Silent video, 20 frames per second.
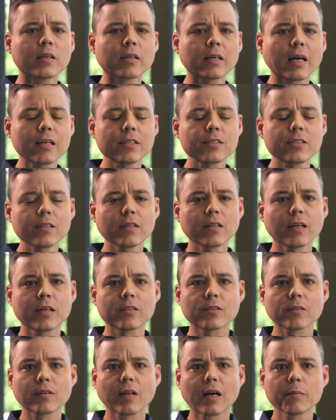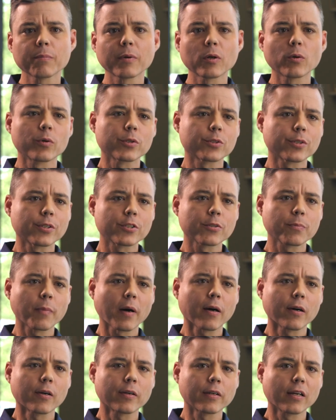KC Laser Lipo was
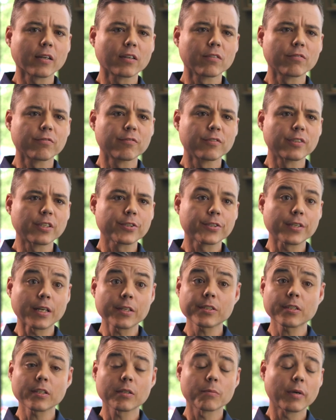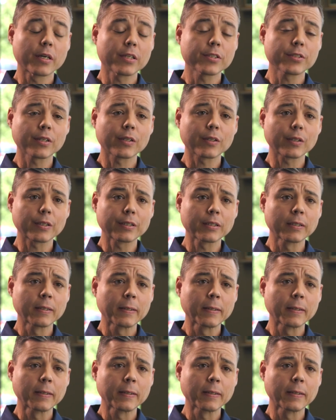inspired out of necessity, basically.